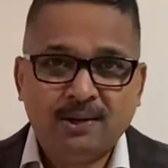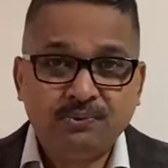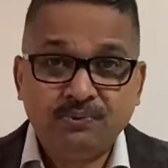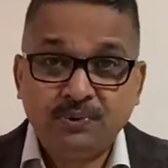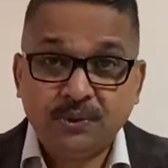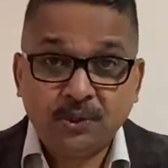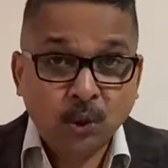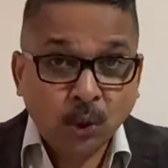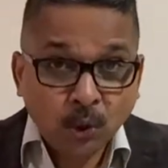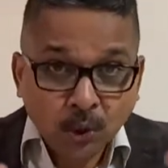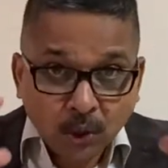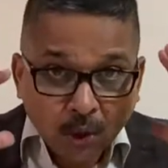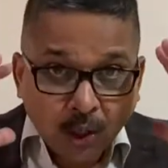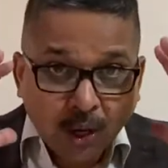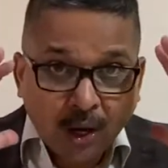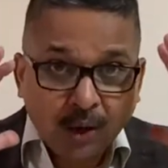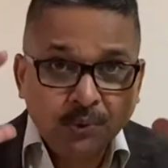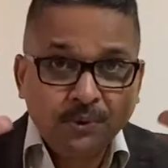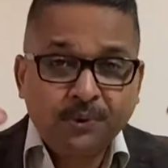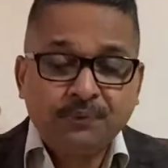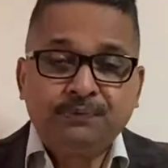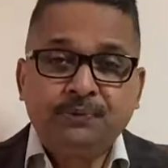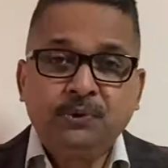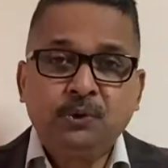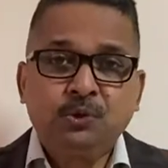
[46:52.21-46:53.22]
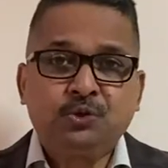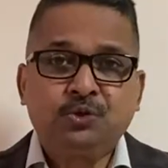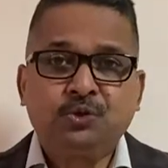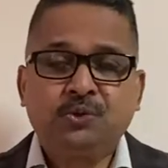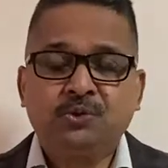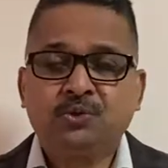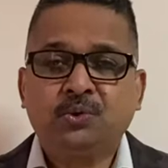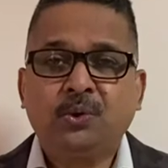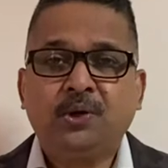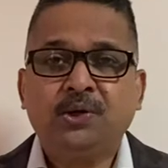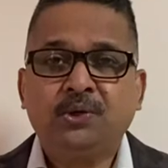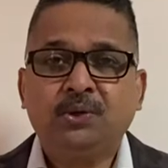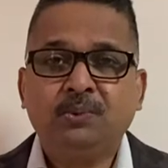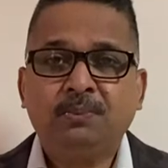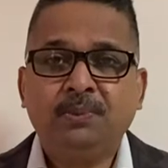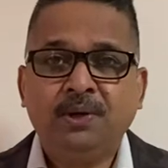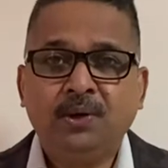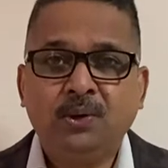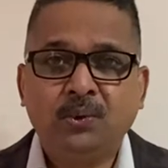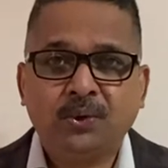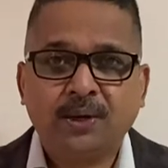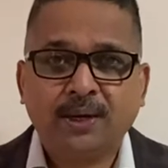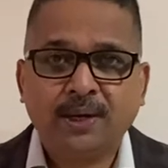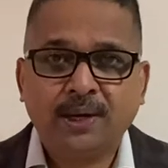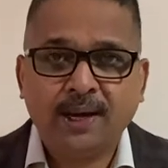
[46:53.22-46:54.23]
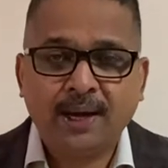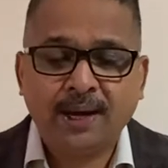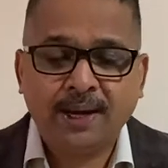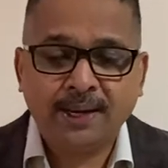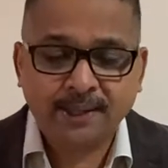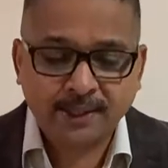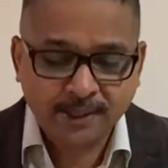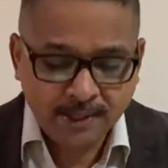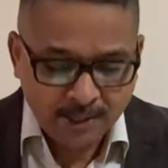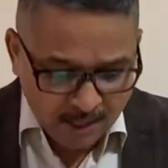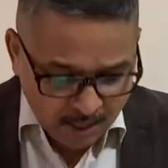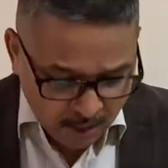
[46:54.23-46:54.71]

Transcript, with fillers: We don't know how the future is going to be looking like.